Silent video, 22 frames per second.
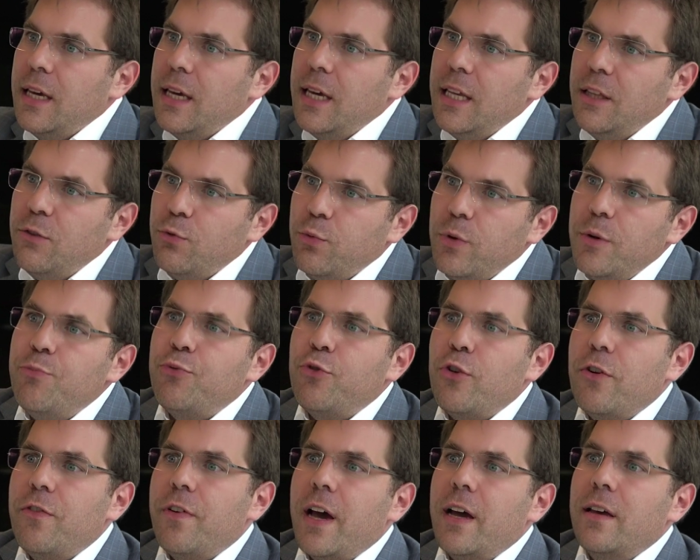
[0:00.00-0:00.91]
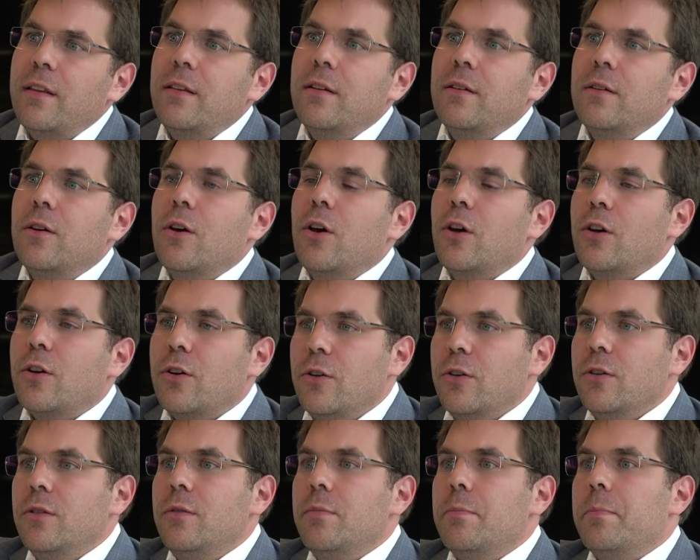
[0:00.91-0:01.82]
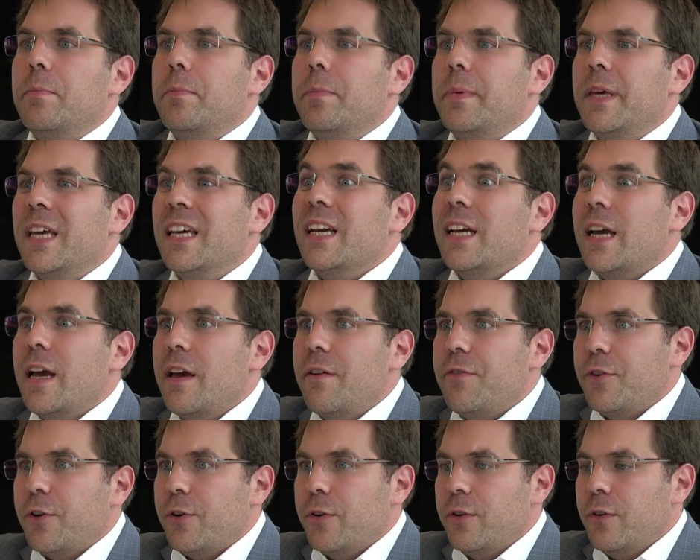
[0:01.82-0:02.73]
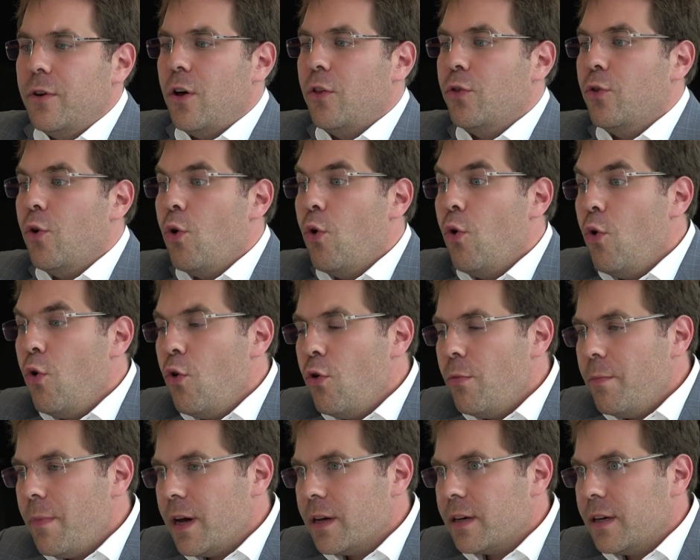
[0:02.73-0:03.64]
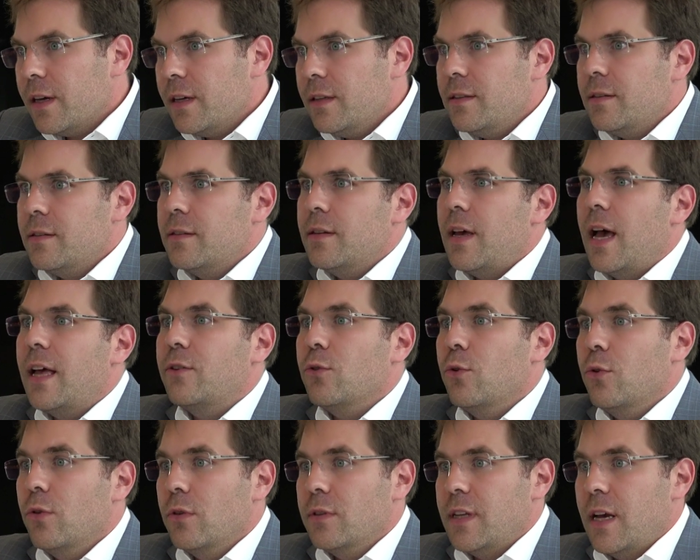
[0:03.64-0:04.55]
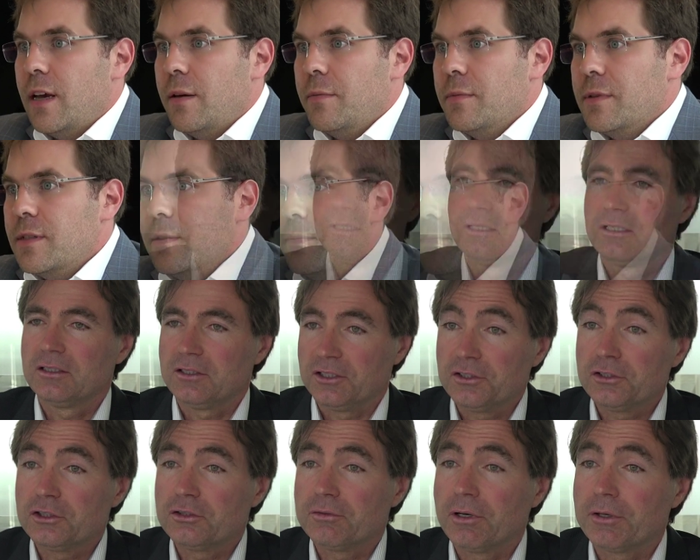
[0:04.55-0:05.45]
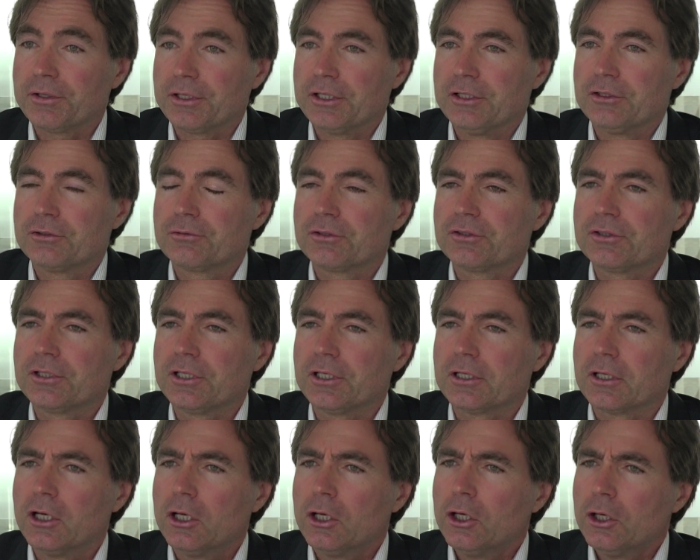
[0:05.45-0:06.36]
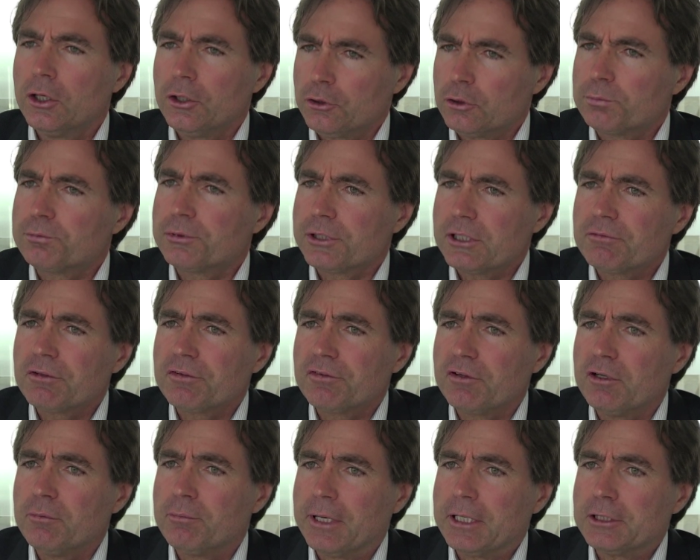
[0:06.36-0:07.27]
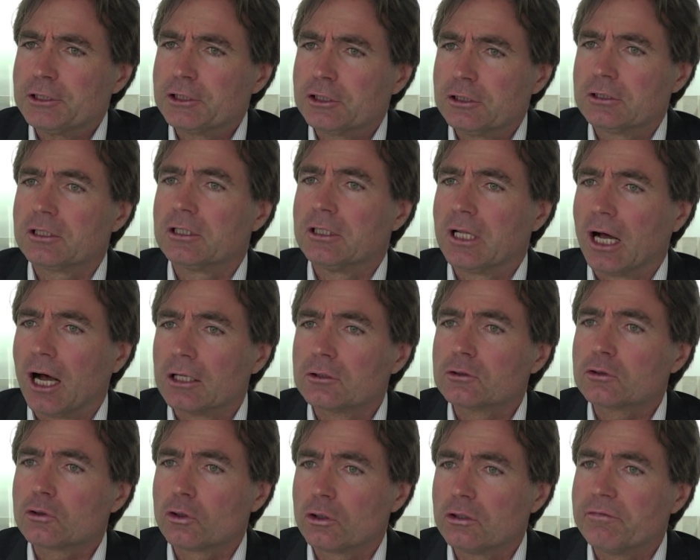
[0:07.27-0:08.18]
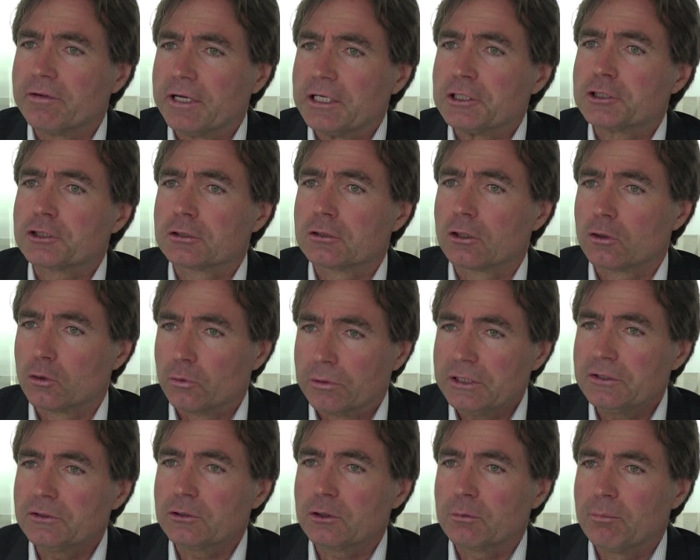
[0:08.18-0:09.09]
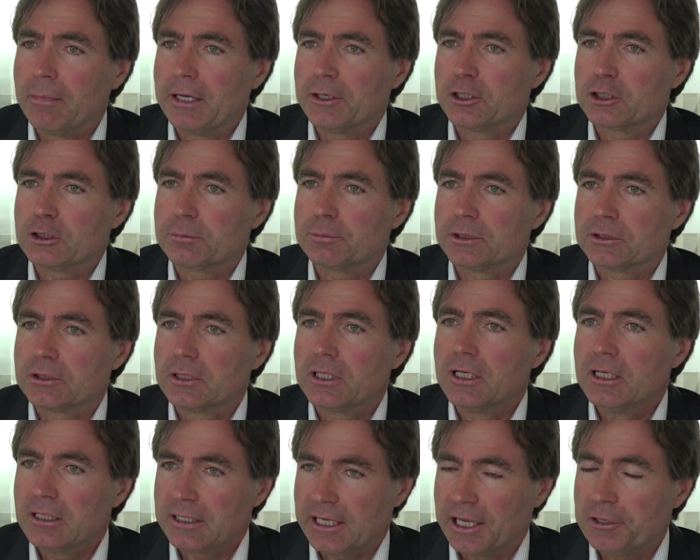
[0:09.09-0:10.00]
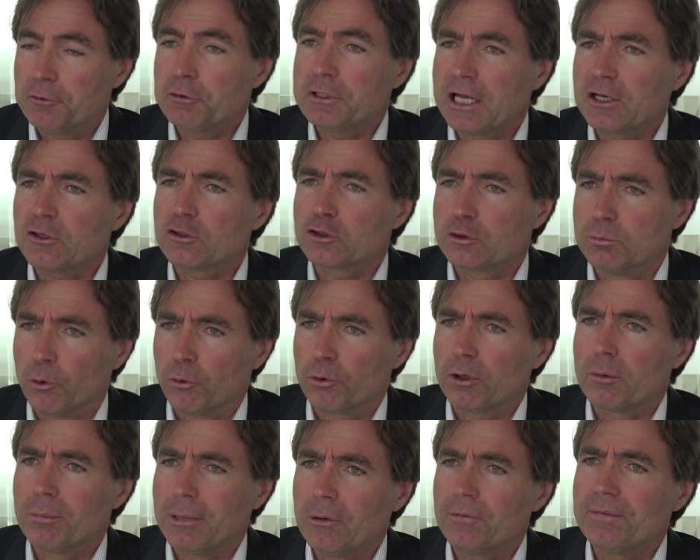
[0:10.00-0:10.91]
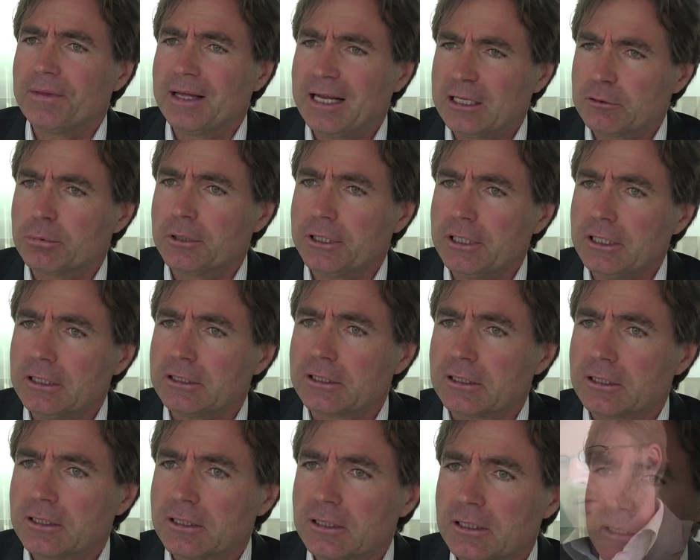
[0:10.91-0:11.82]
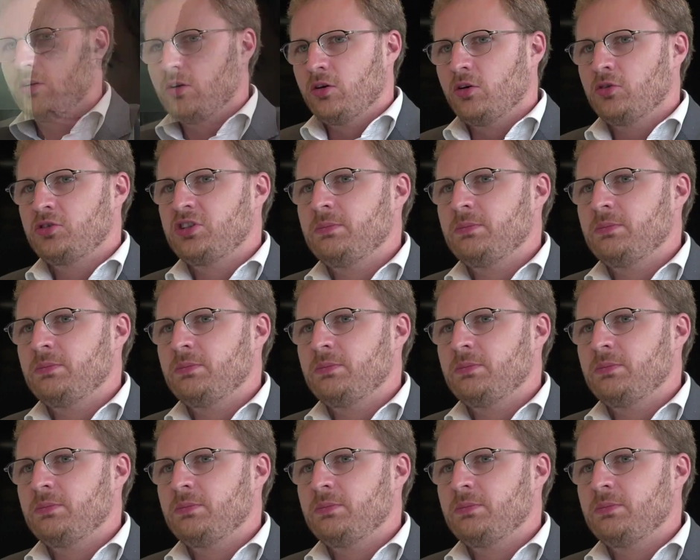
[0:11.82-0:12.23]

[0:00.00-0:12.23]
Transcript: it will provide a good behavior on all markets at all times. This is very interesting. You previously mentioned an unconventional risk management. Can you tell us more about that, please? A